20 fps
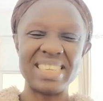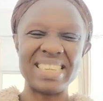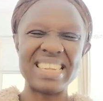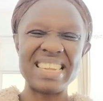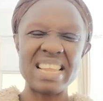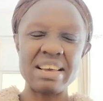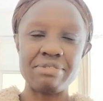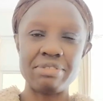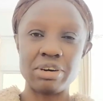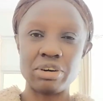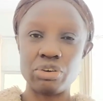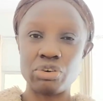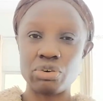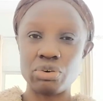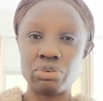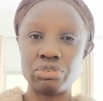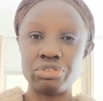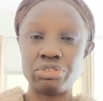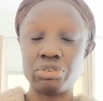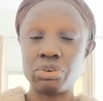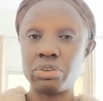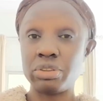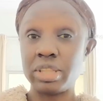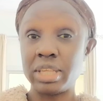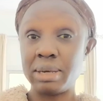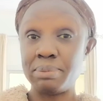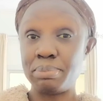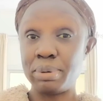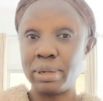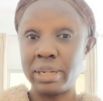It never grows. So
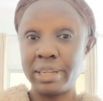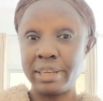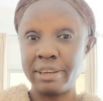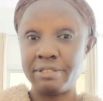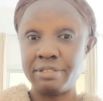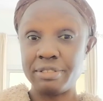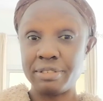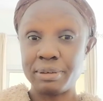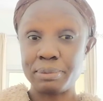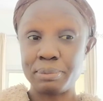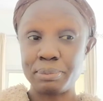they believe